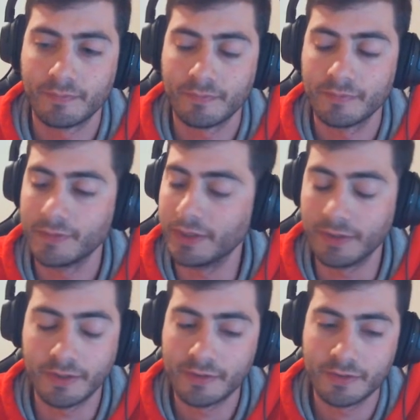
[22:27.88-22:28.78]
Yeah,
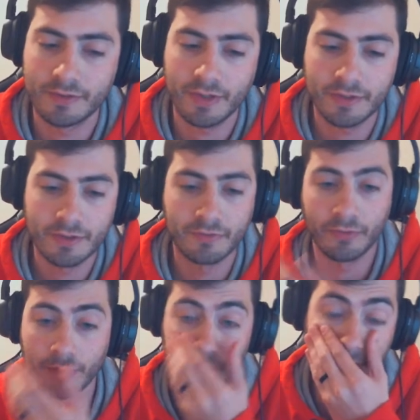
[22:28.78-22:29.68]
that's just
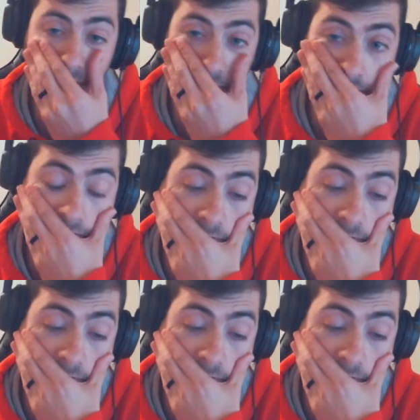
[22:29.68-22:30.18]
free real estate.